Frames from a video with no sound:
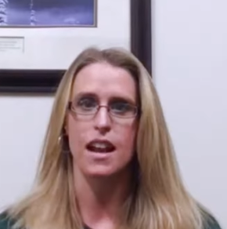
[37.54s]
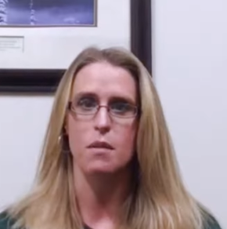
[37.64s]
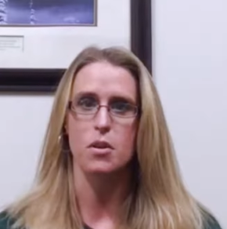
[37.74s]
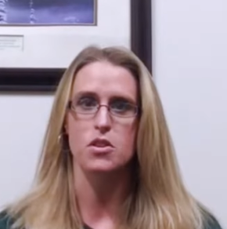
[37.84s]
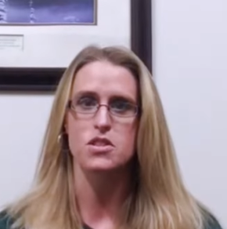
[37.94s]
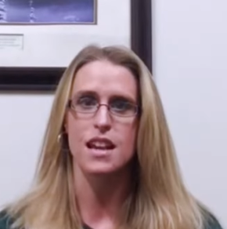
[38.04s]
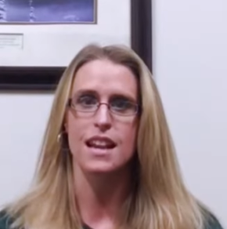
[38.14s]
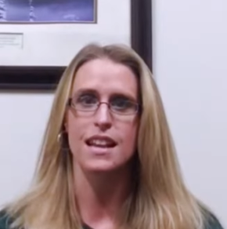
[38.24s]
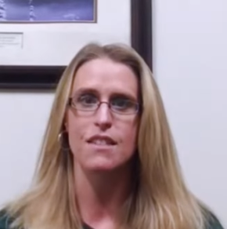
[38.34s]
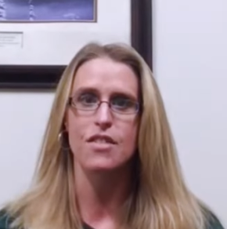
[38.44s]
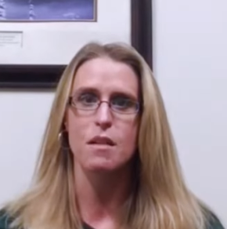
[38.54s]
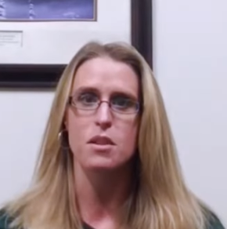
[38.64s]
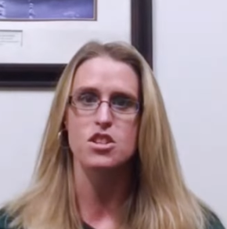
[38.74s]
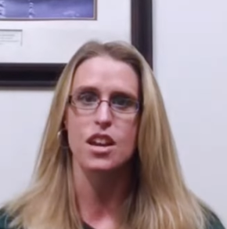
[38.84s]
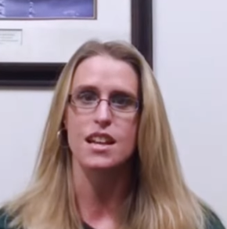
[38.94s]
neighbors and give
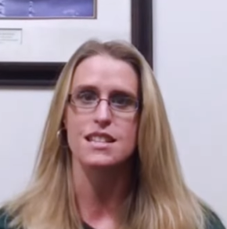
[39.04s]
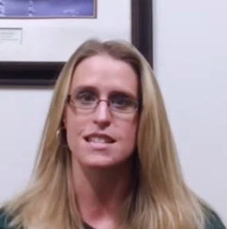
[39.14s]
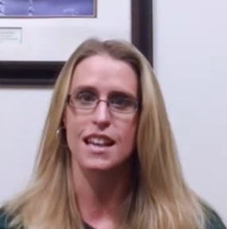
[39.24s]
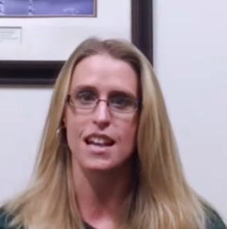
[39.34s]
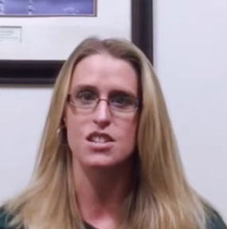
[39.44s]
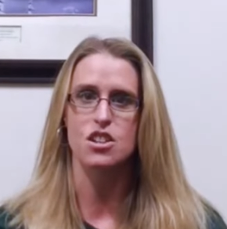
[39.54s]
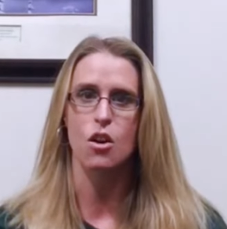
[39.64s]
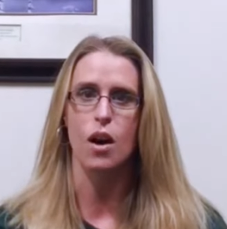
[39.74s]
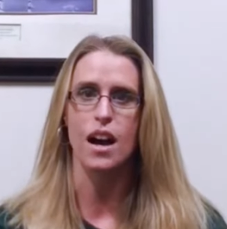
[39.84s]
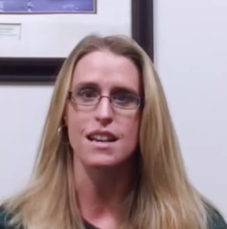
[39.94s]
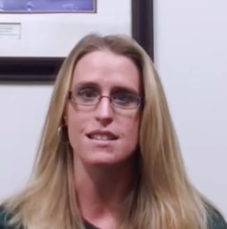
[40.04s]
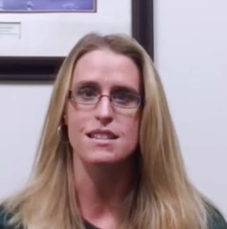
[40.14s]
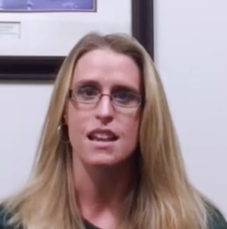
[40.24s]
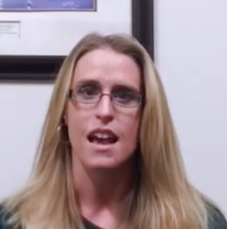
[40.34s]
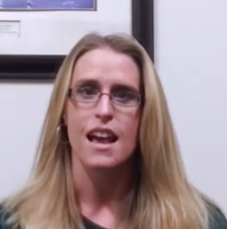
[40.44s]
them a chance to get to know
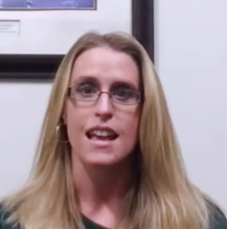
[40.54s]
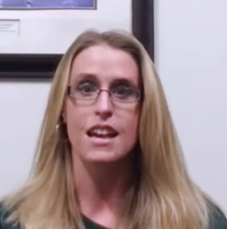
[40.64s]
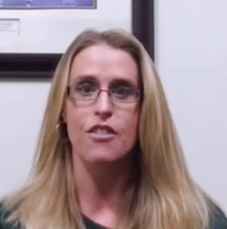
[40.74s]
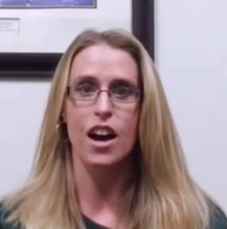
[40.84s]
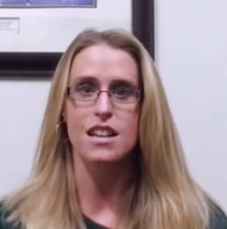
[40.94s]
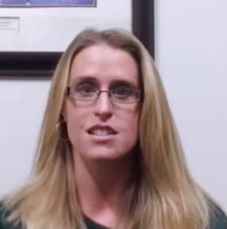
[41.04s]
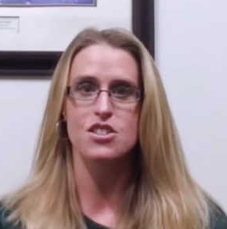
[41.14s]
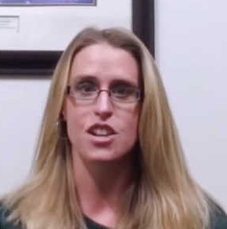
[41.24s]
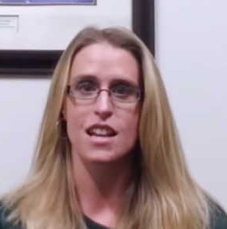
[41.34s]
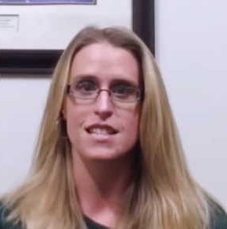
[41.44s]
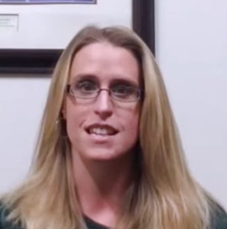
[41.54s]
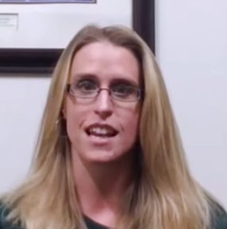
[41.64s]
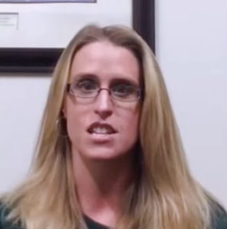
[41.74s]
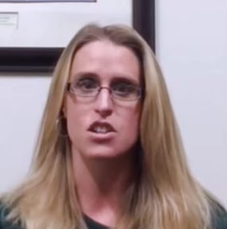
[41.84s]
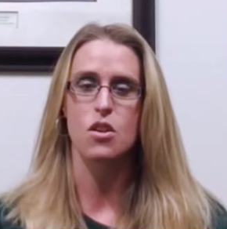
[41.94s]
us, give us a chance to
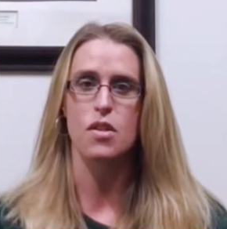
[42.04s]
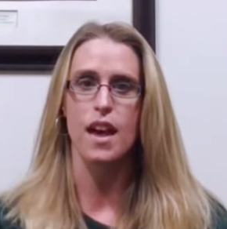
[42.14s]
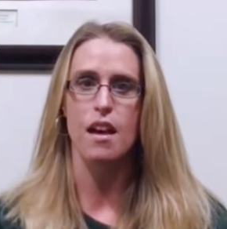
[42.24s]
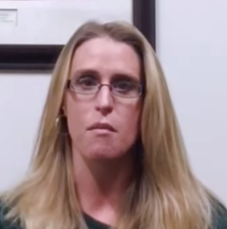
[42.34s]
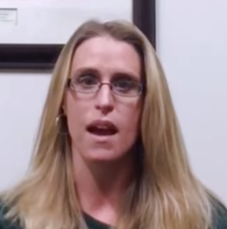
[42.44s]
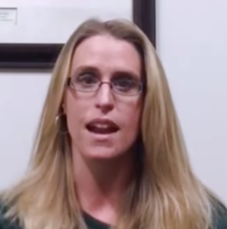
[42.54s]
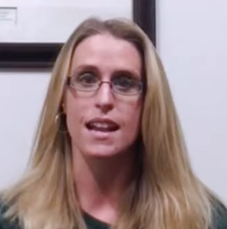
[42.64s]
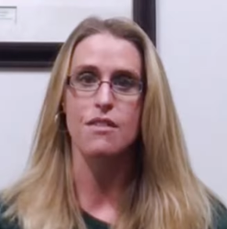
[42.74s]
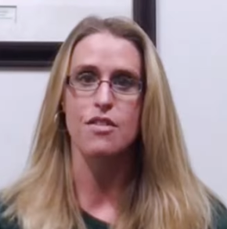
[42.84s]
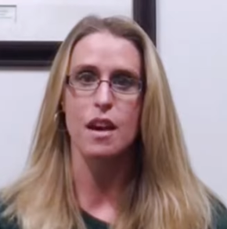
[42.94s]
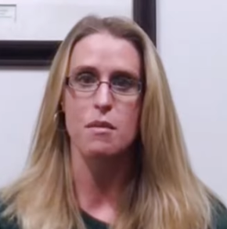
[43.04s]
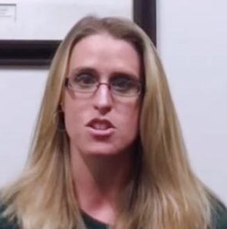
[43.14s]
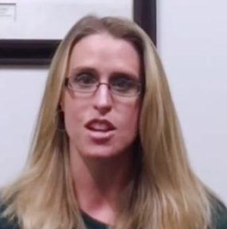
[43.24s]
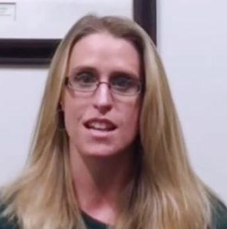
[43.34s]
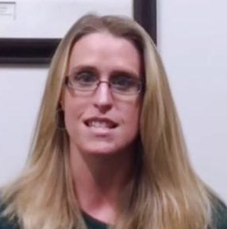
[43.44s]
get to know them, and give them
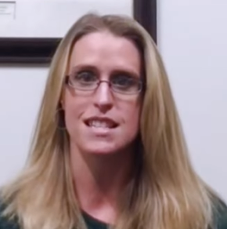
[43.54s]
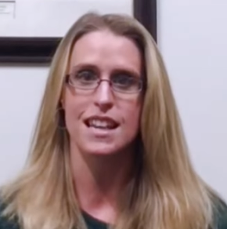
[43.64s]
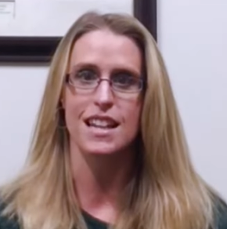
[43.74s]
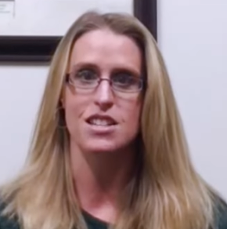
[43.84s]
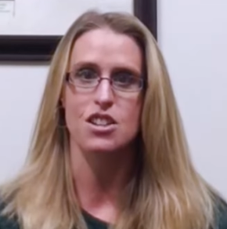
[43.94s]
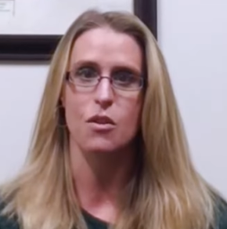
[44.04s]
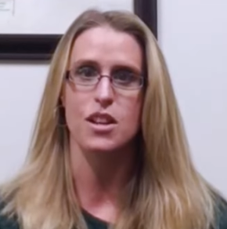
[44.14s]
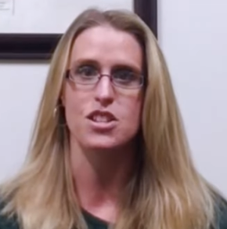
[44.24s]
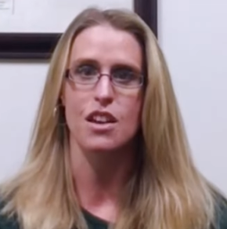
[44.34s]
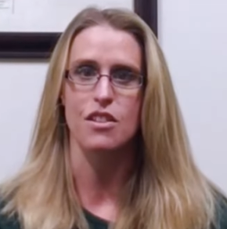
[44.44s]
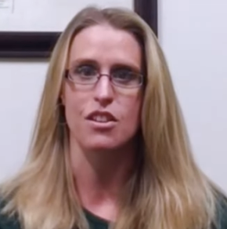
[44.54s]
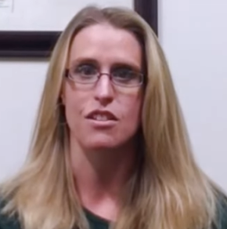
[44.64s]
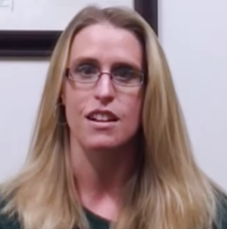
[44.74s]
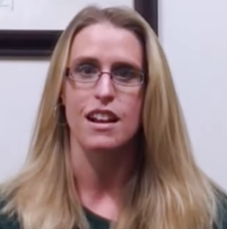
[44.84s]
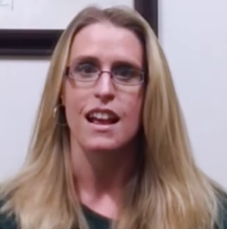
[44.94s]
a chance to get to know each other.
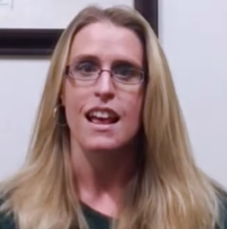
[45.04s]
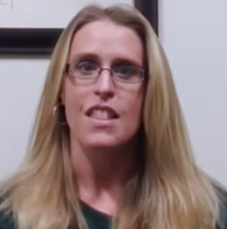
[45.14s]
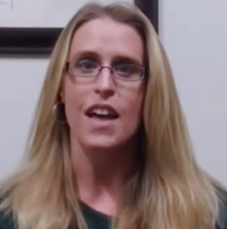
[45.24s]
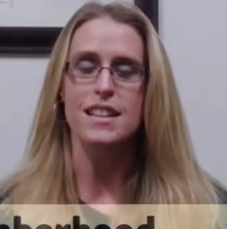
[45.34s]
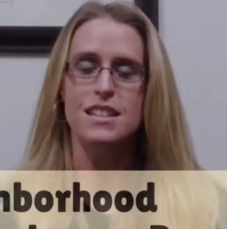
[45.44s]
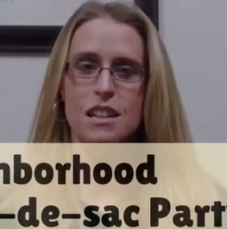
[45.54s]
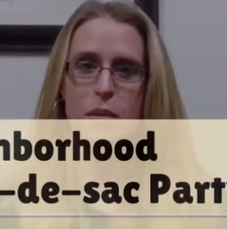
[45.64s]
That's gonna